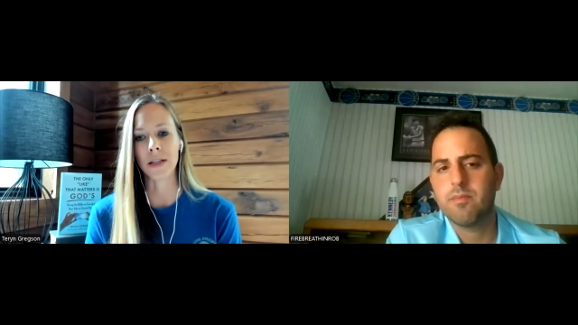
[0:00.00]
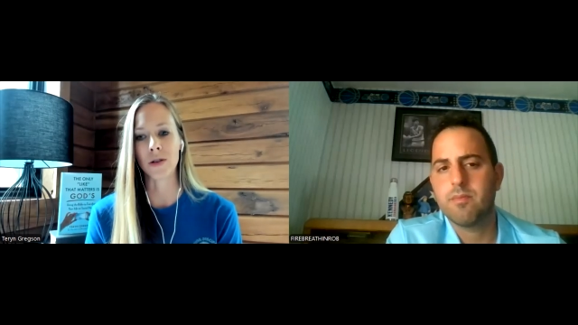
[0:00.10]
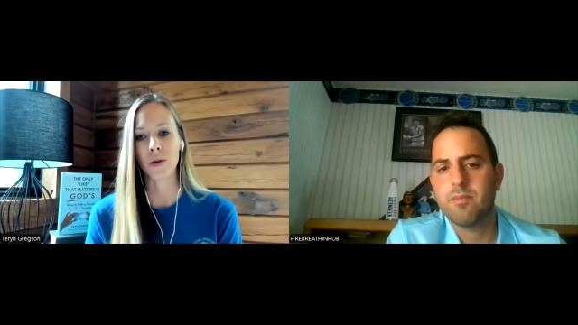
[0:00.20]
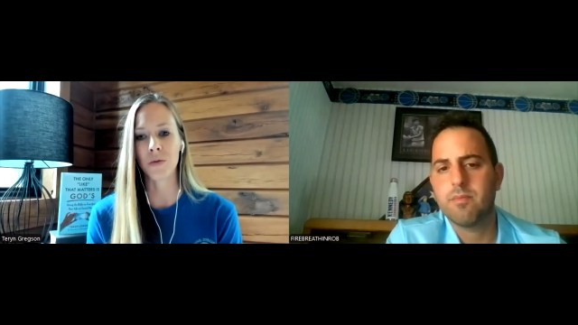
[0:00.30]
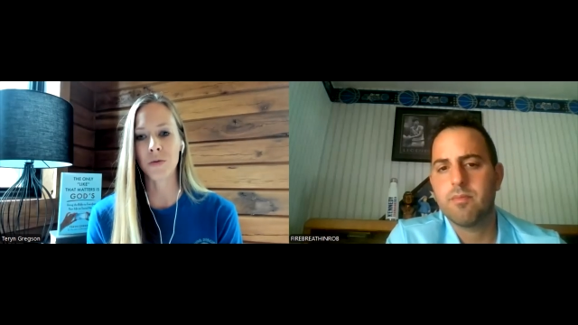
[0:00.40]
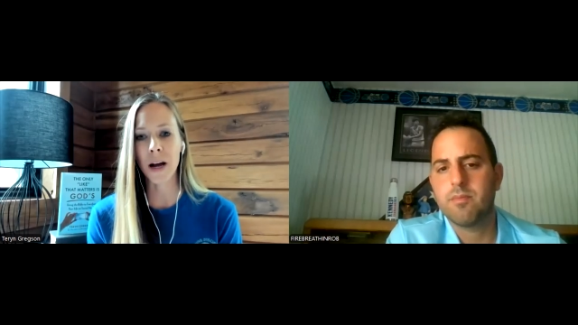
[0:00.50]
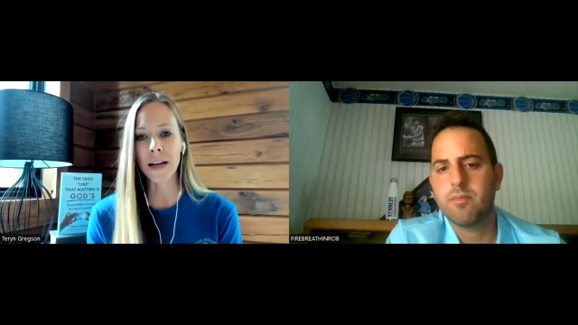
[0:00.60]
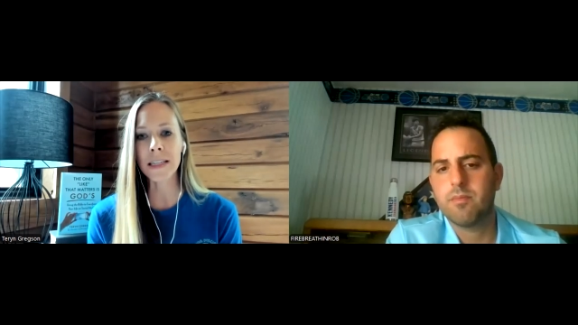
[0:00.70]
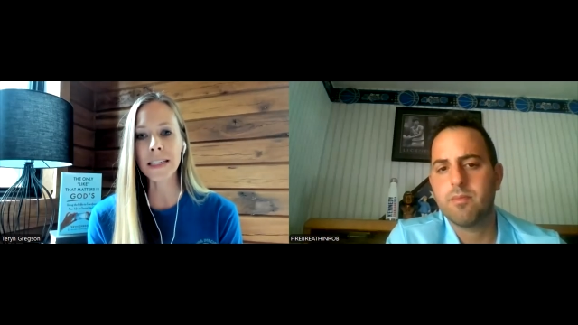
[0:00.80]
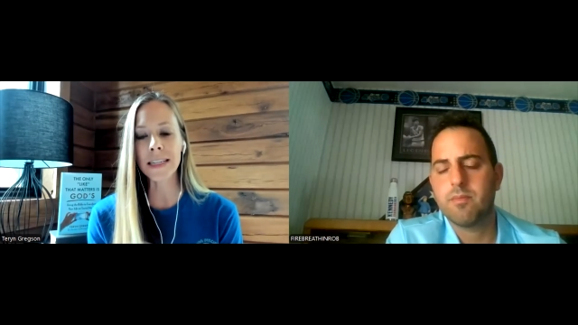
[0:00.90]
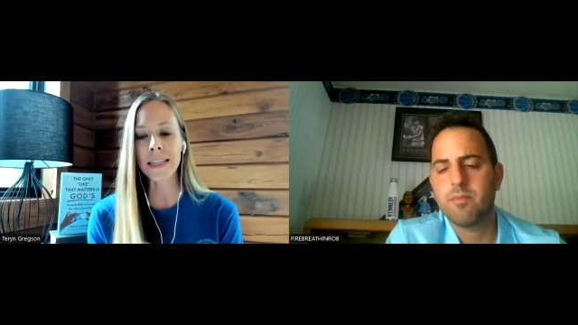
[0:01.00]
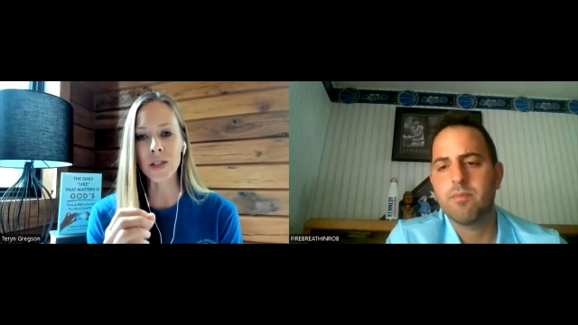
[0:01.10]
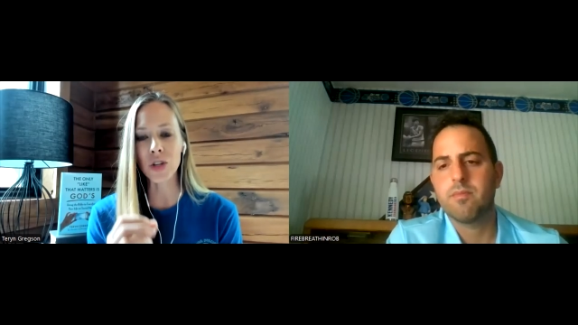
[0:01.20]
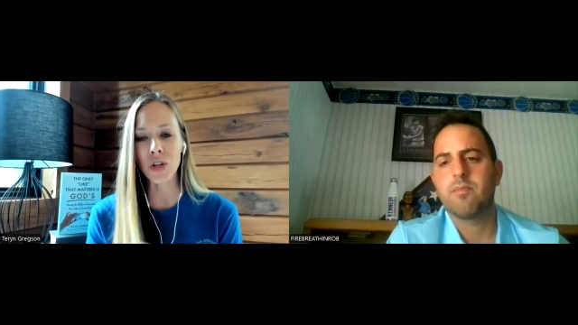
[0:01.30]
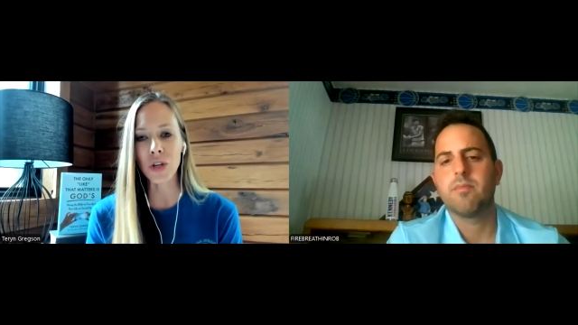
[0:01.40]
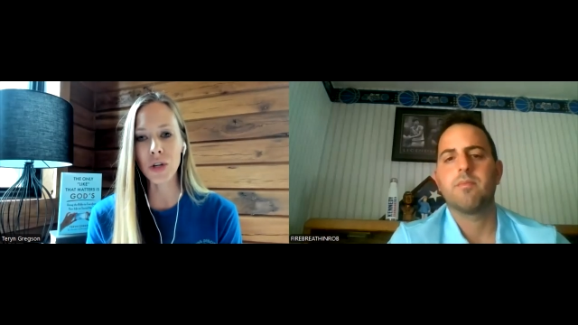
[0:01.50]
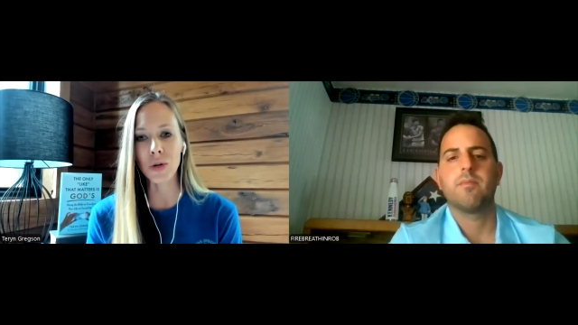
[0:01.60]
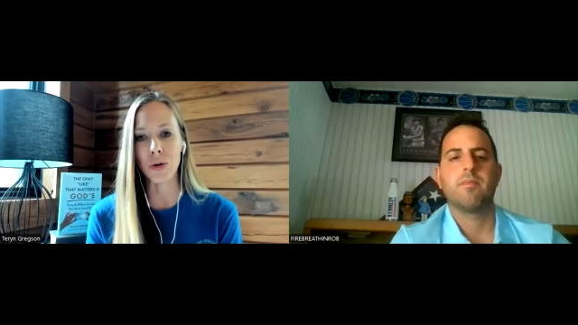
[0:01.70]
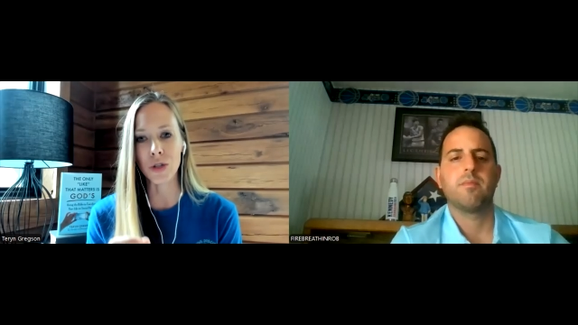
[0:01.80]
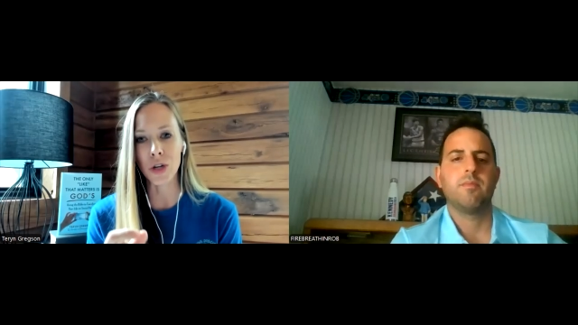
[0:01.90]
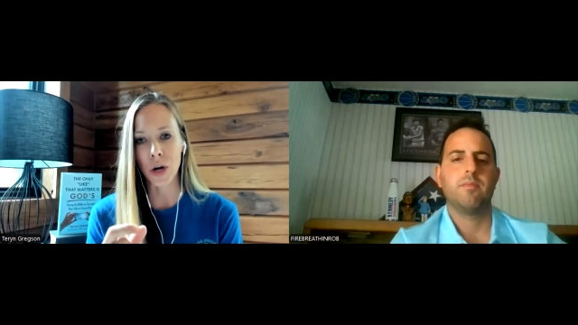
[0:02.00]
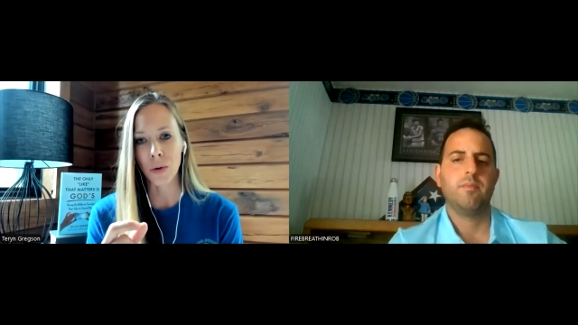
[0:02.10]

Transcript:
Speaker 1: So rest is huge.